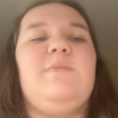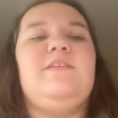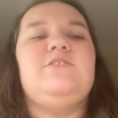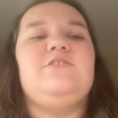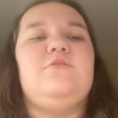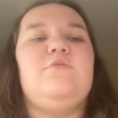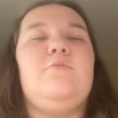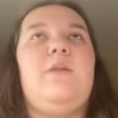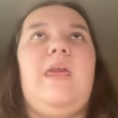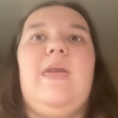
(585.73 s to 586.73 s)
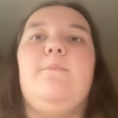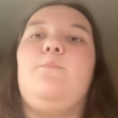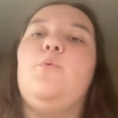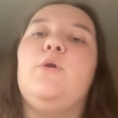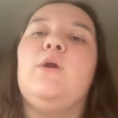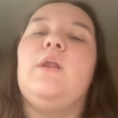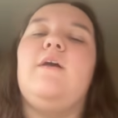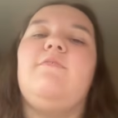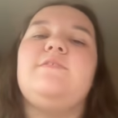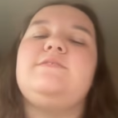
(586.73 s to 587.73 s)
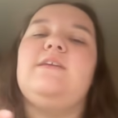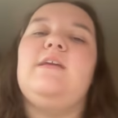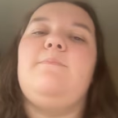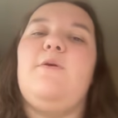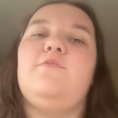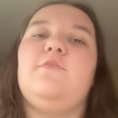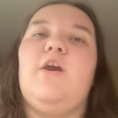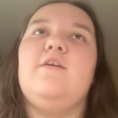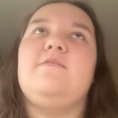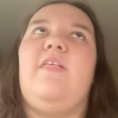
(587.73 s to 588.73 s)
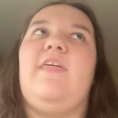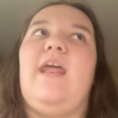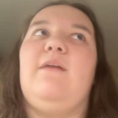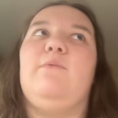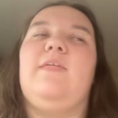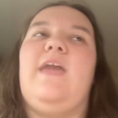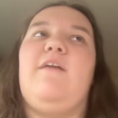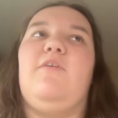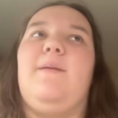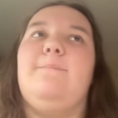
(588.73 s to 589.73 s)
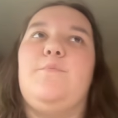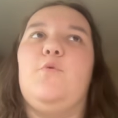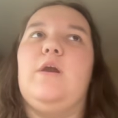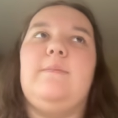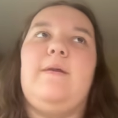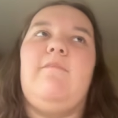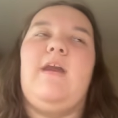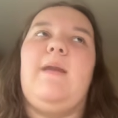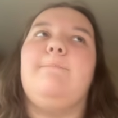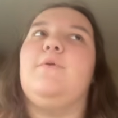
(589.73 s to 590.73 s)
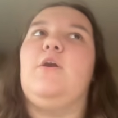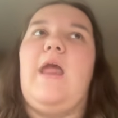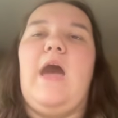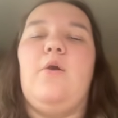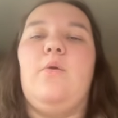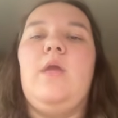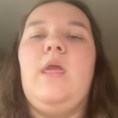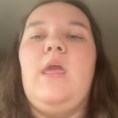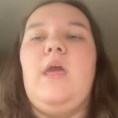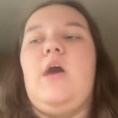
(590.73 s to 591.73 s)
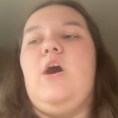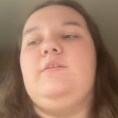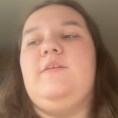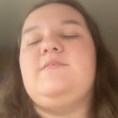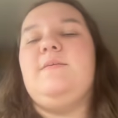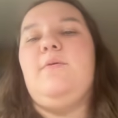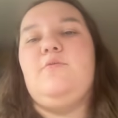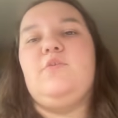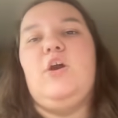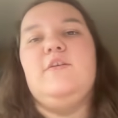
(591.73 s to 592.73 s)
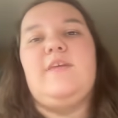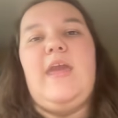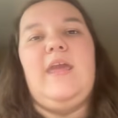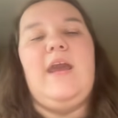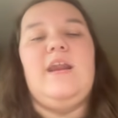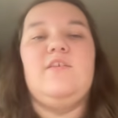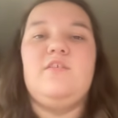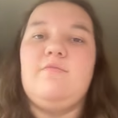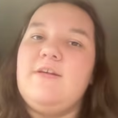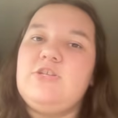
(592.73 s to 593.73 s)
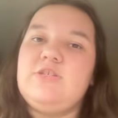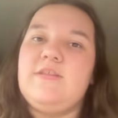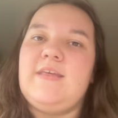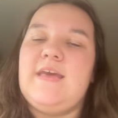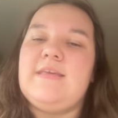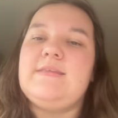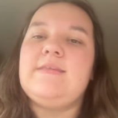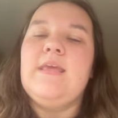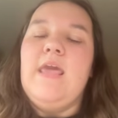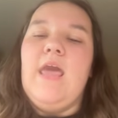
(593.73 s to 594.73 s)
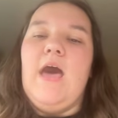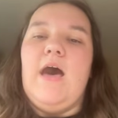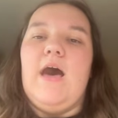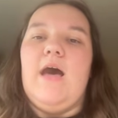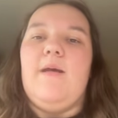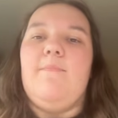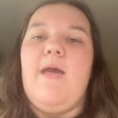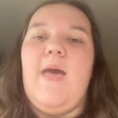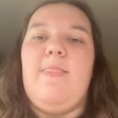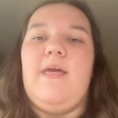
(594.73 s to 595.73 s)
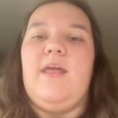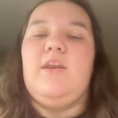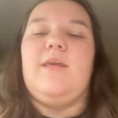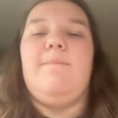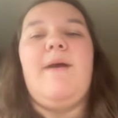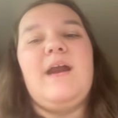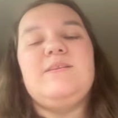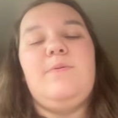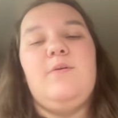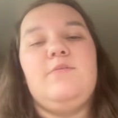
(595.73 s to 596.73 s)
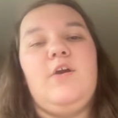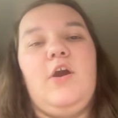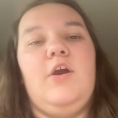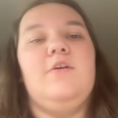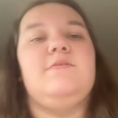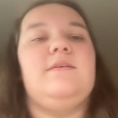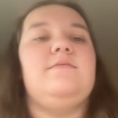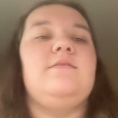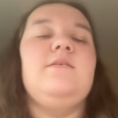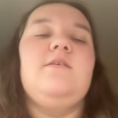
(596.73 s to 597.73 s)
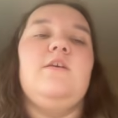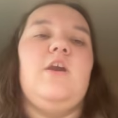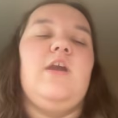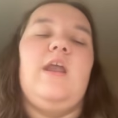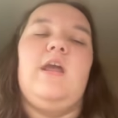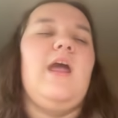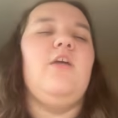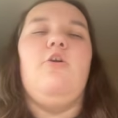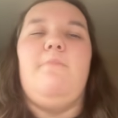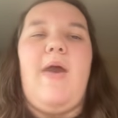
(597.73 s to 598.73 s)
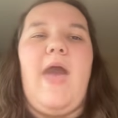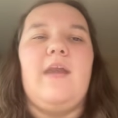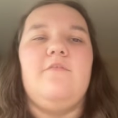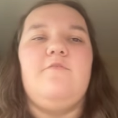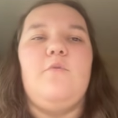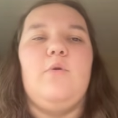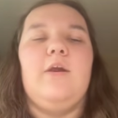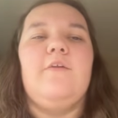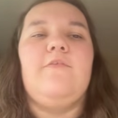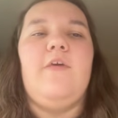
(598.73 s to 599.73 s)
me to, when I get bored of listing postcards, not that I really ever get bored, but if I get burnt out on listing postcards, I can kind of switch to this, and then get back to postcards and kind of go back and forth.